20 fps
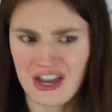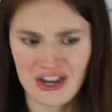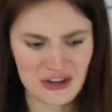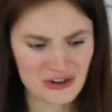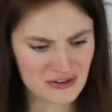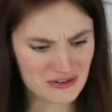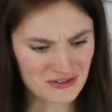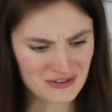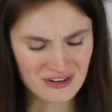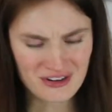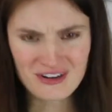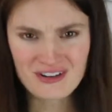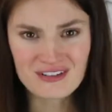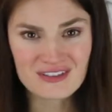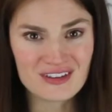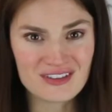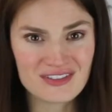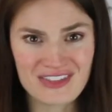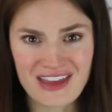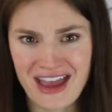Who knew
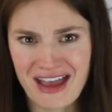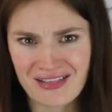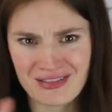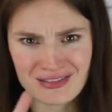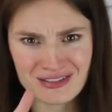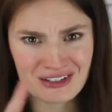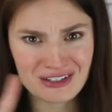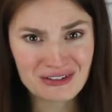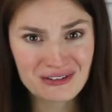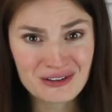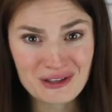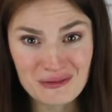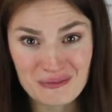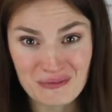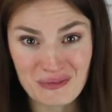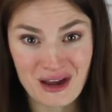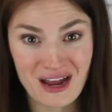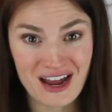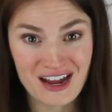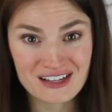that that little
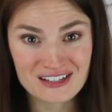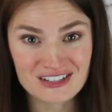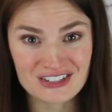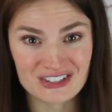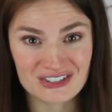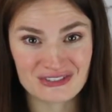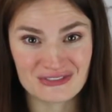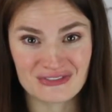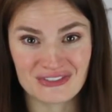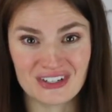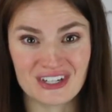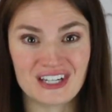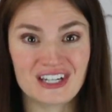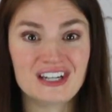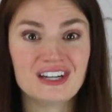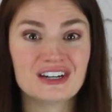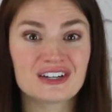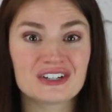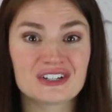apostrophe